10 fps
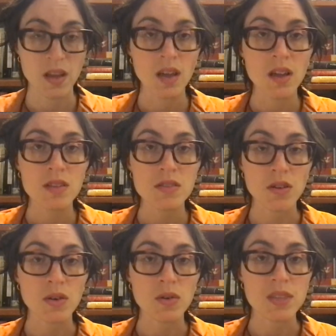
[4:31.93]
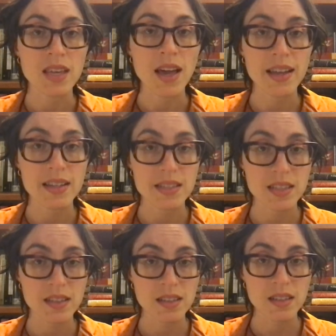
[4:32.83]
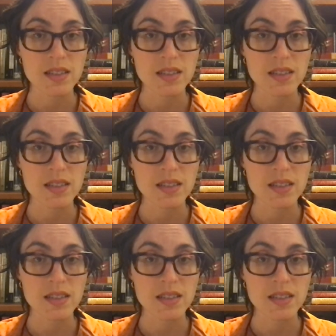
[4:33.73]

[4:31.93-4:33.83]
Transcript: So the idea